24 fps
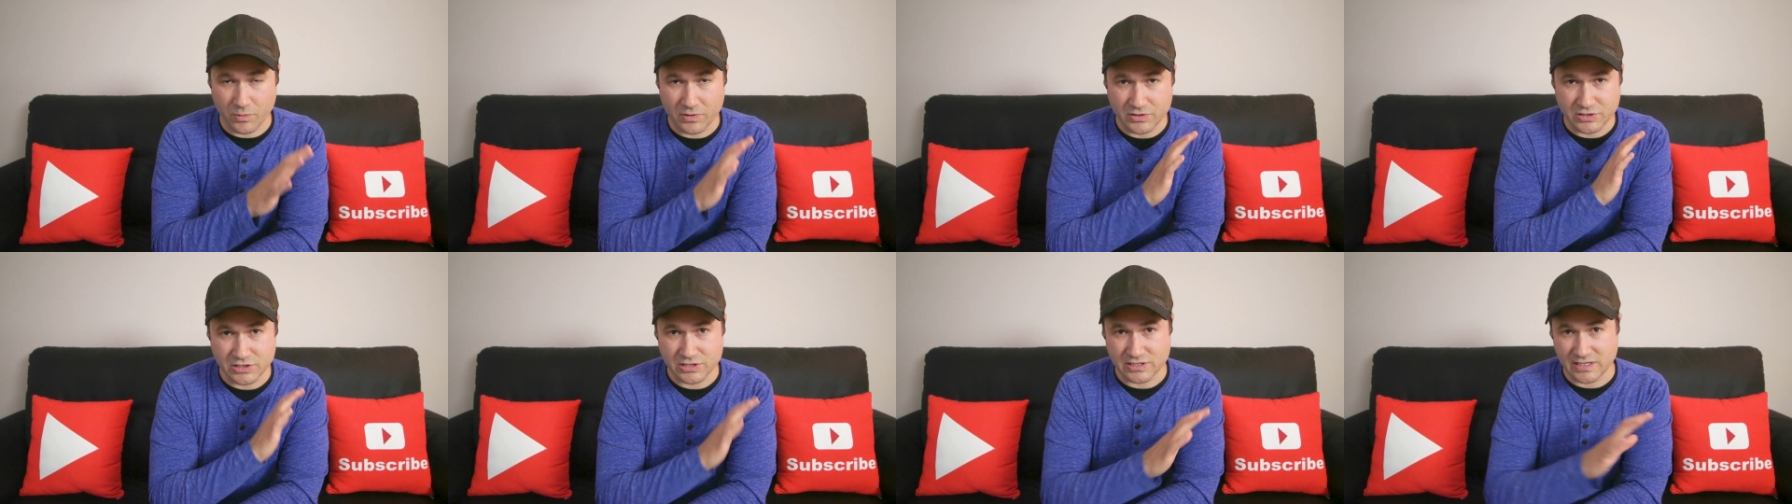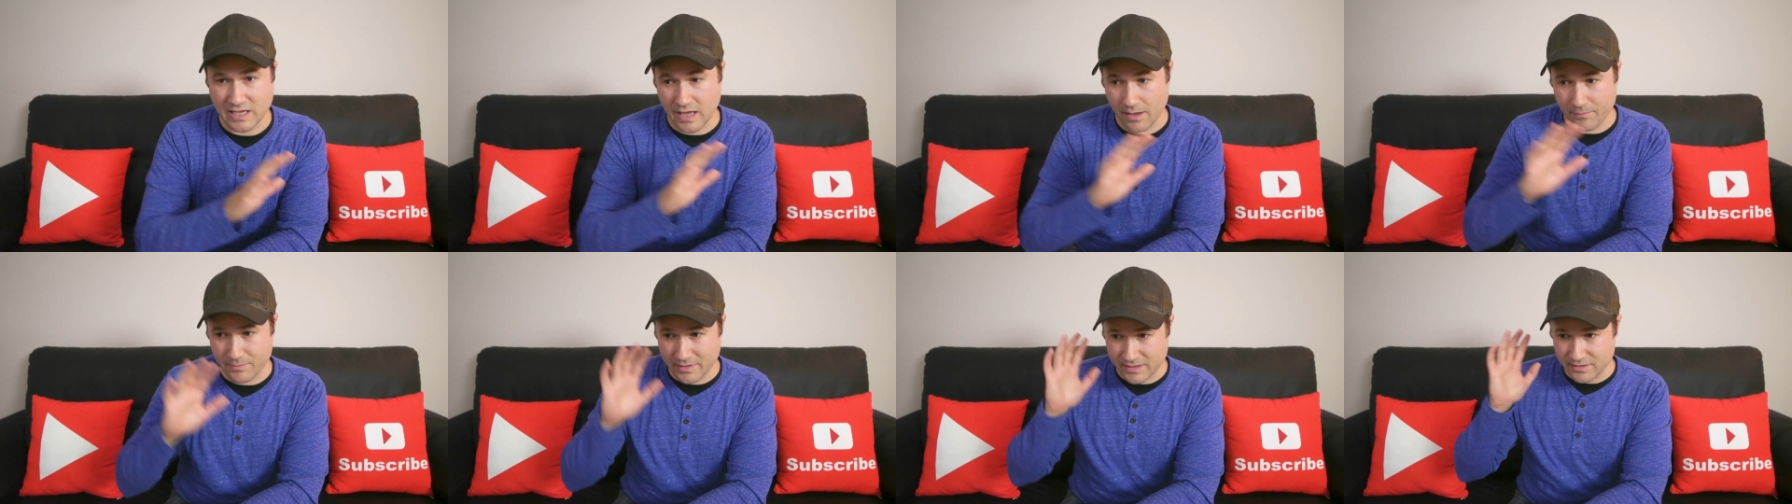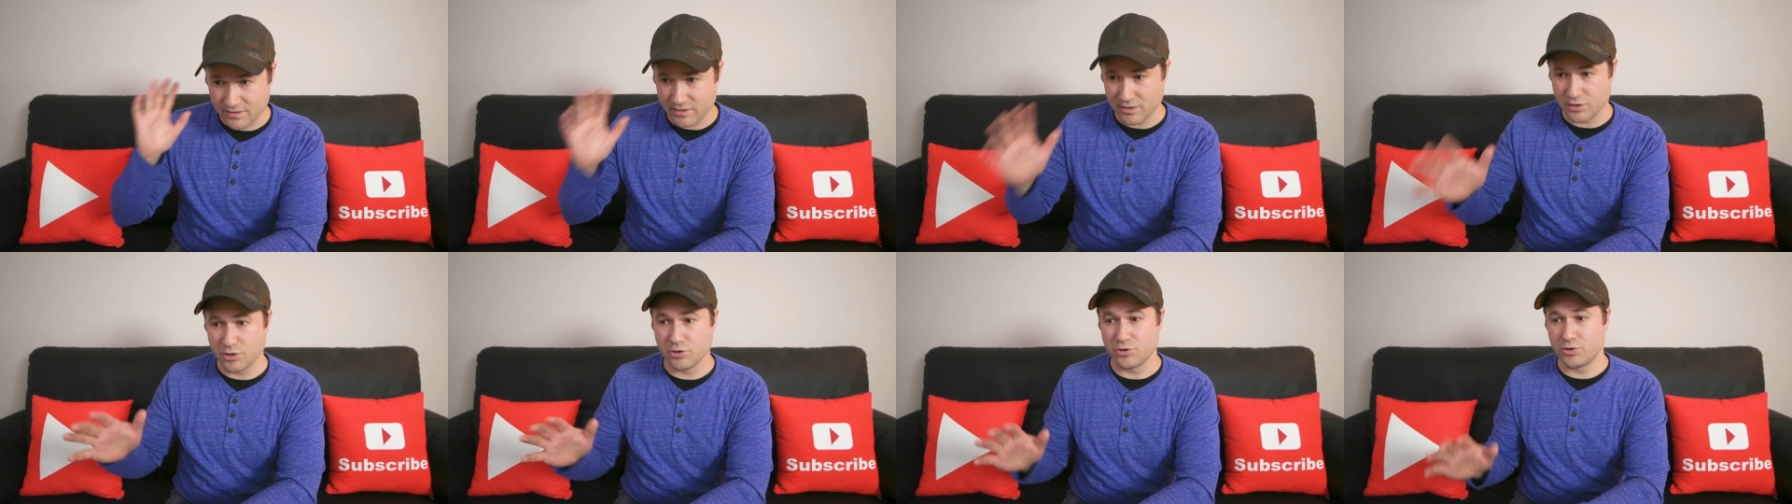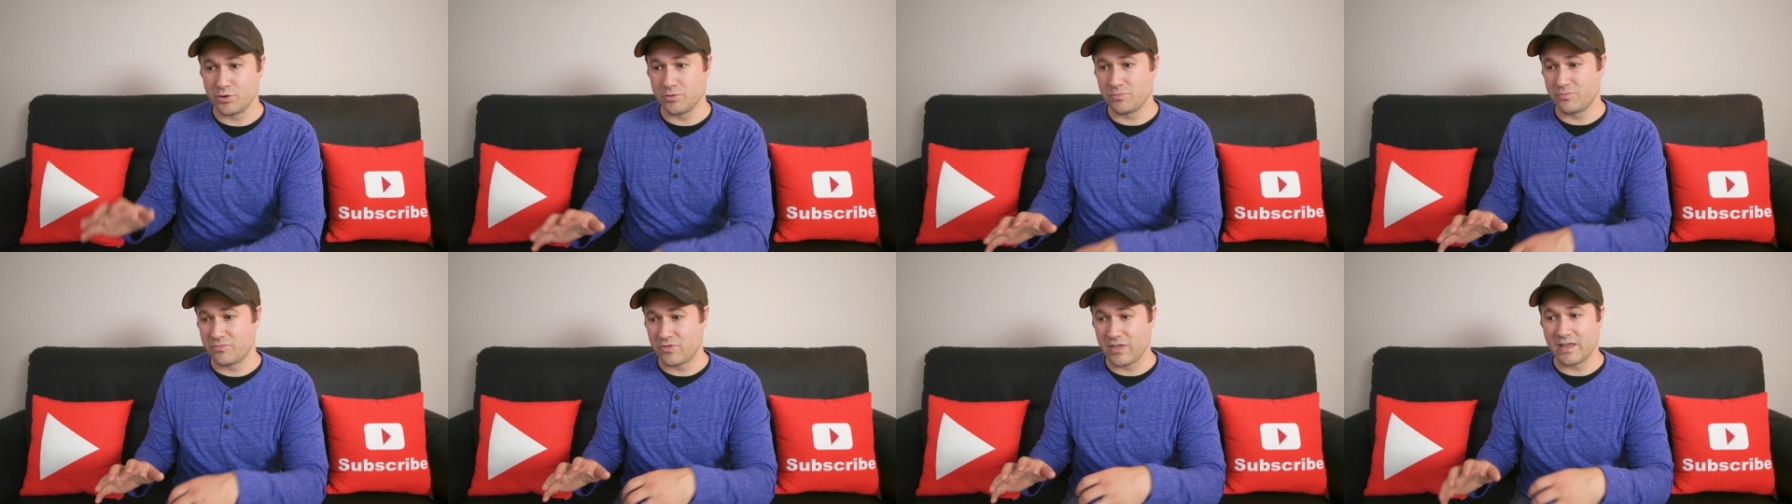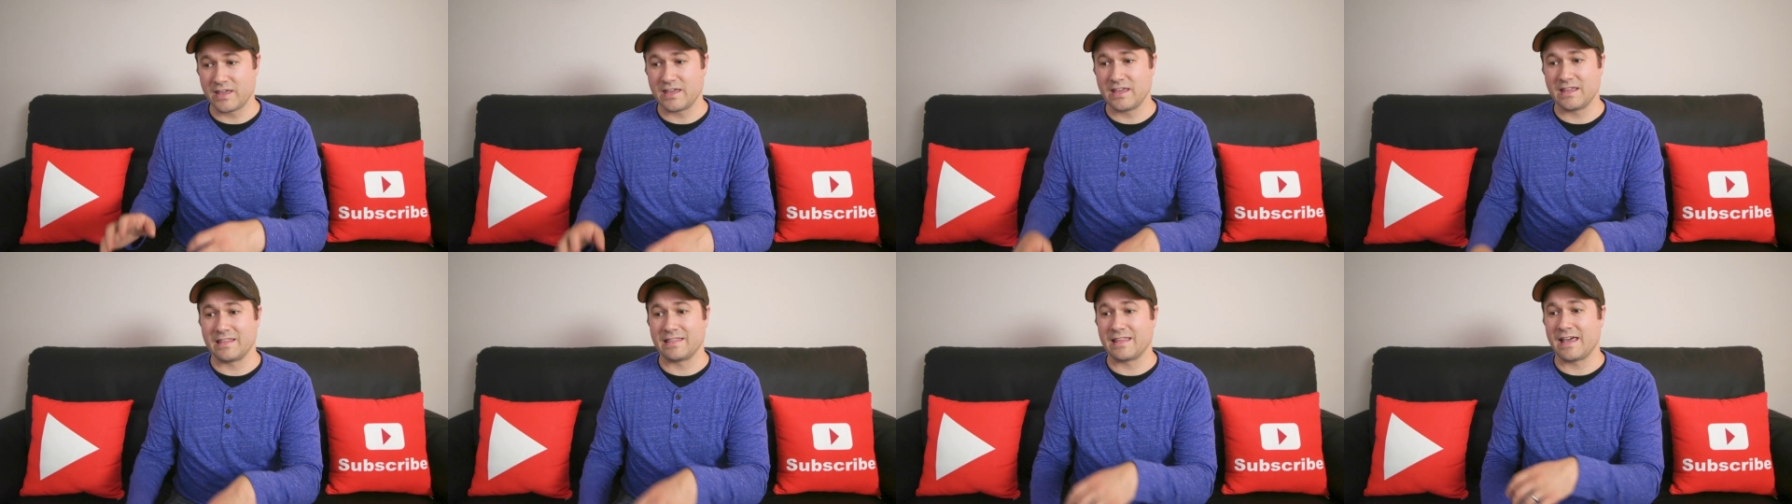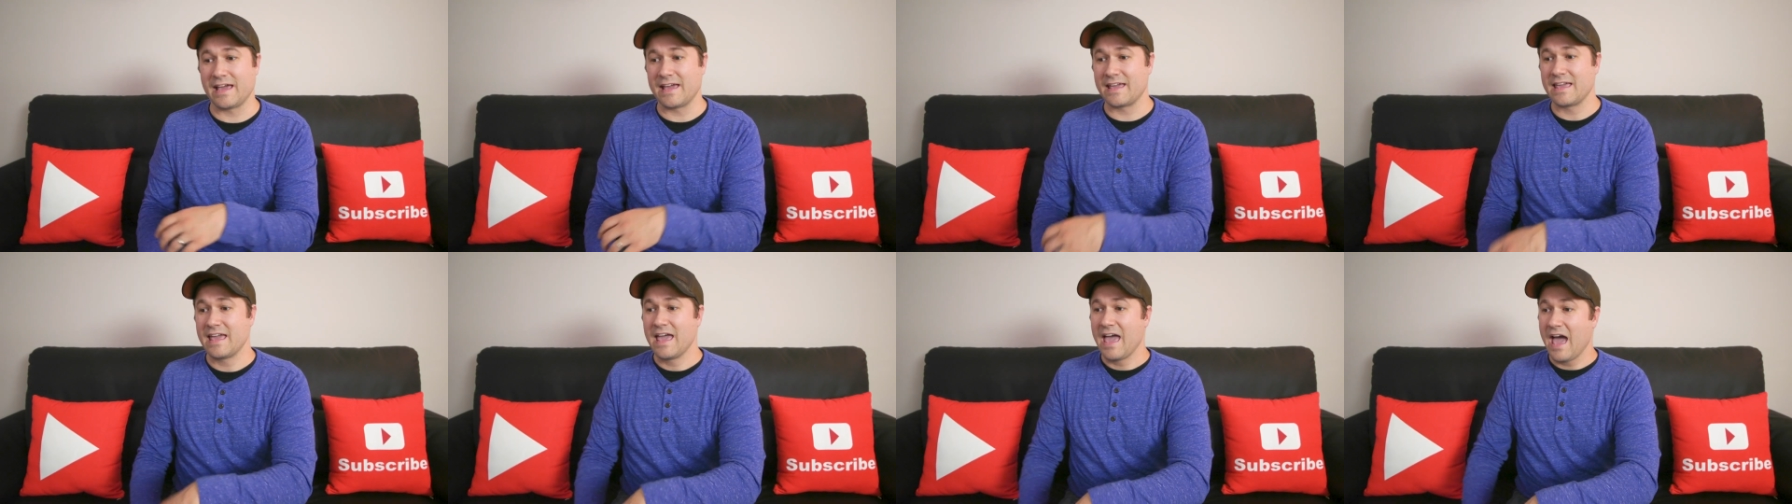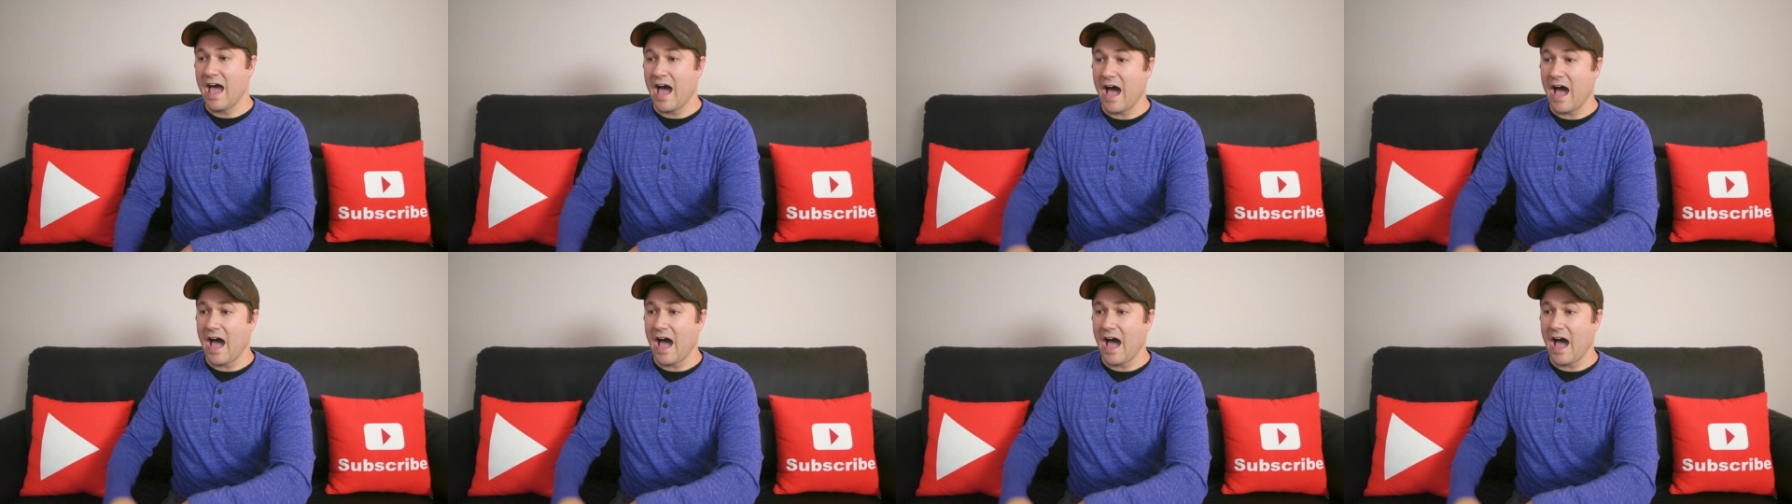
where we're just coming to YouTube thinking like,